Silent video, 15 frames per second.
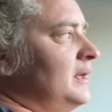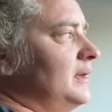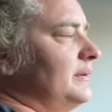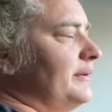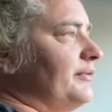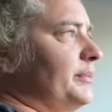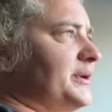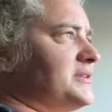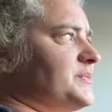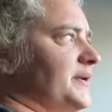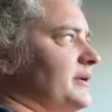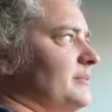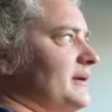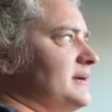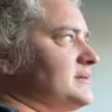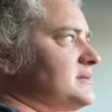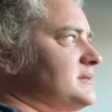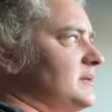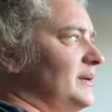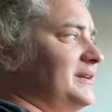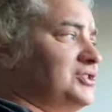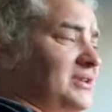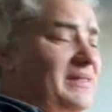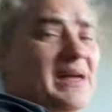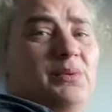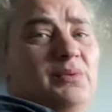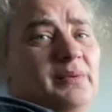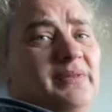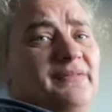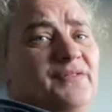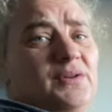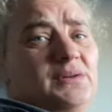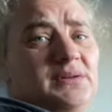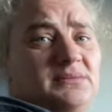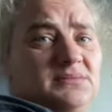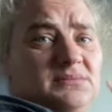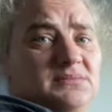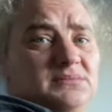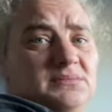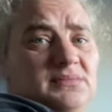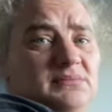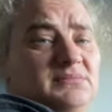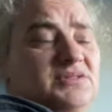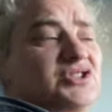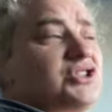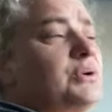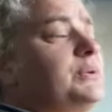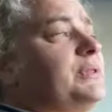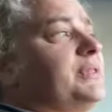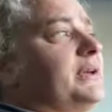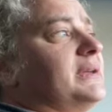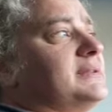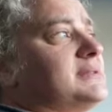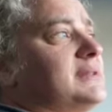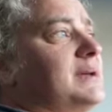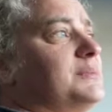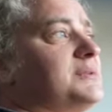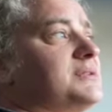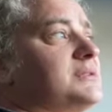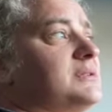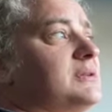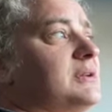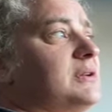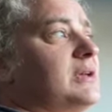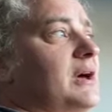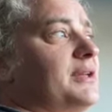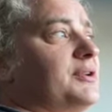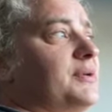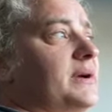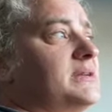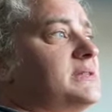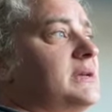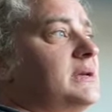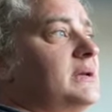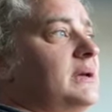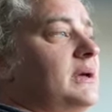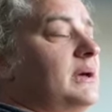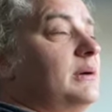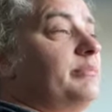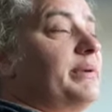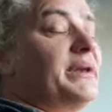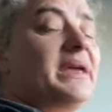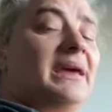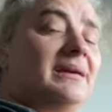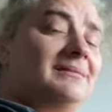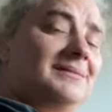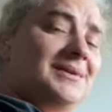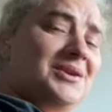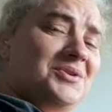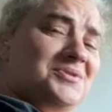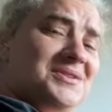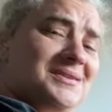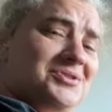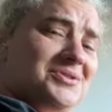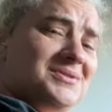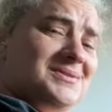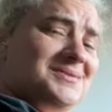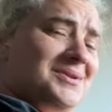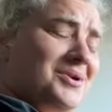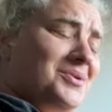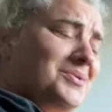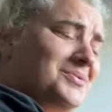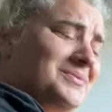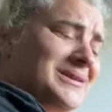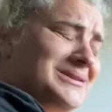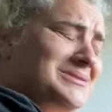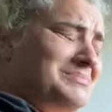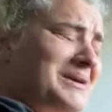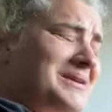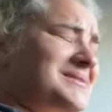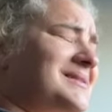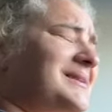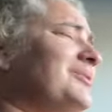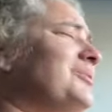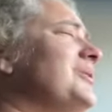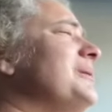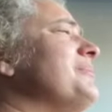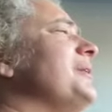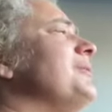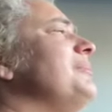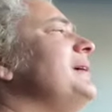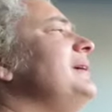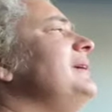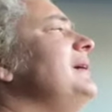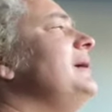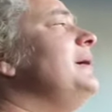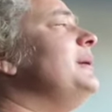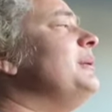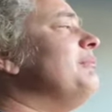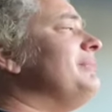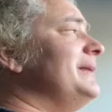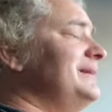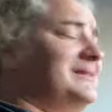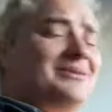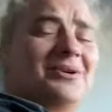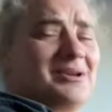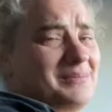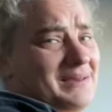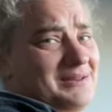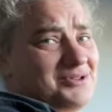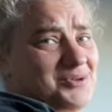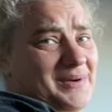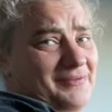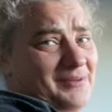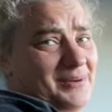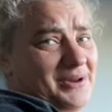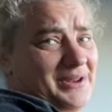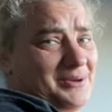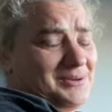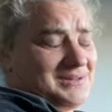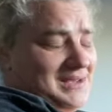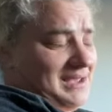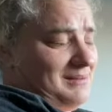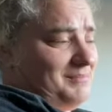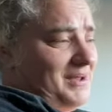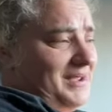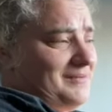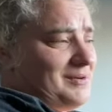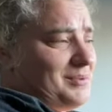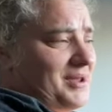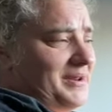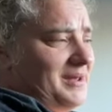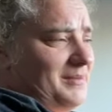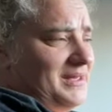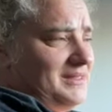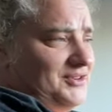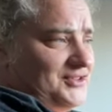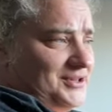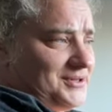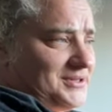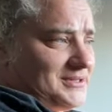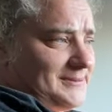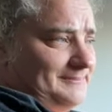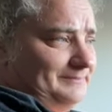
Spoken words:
Everybody's wearing masks. Well, actually, they were in the full suit thing, so that was kind of crazy. But again, no stitches, so that's basically all I'm going to be bleating on about to everybody all day. And by everybody, I mean the dogs.